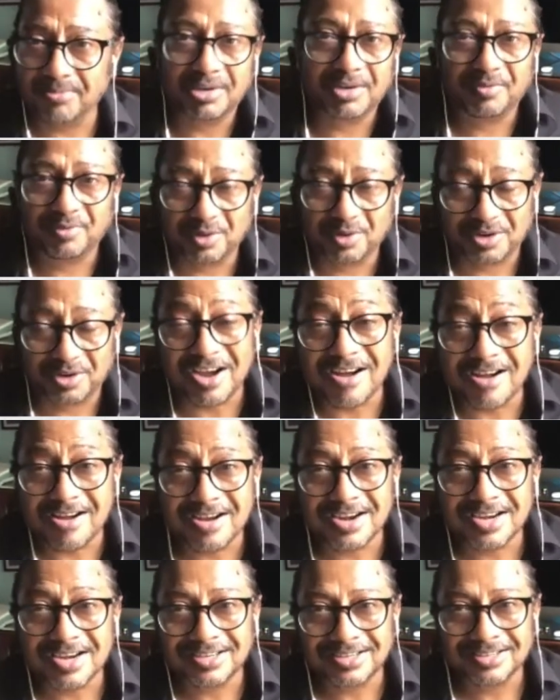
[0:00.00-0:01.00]
But if you
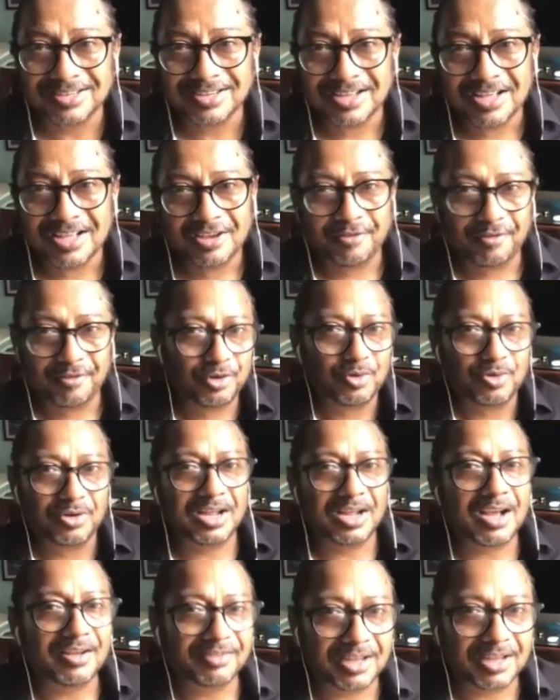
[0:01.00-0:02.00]
can't, if you don't
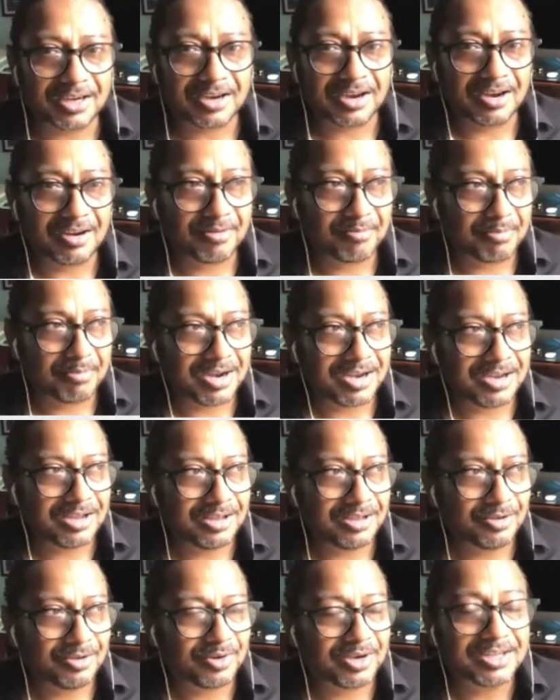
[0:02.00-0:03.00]
have that kind of money,
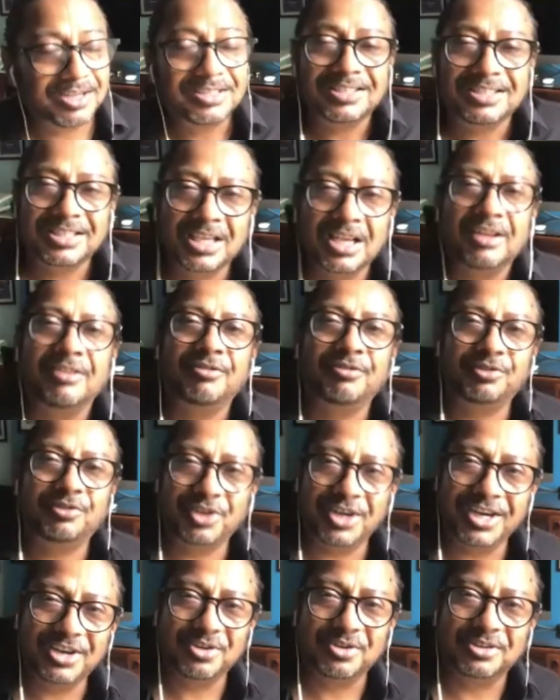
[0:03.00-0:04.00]
you can
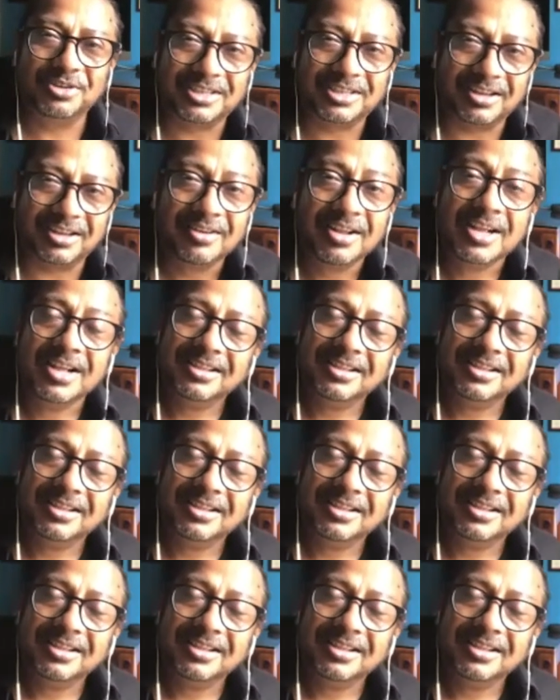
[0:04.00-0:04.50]
self-train yourself.